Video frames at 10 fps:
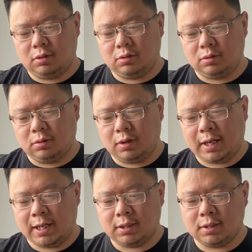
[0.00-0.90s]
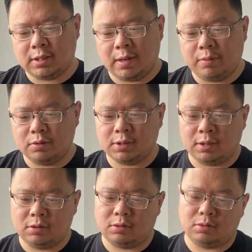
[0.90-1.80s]
to get the sample
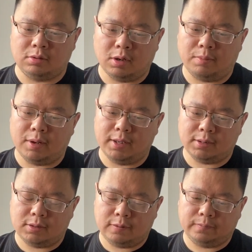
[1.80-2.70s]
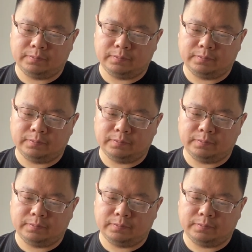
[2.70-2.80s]
sent to your place.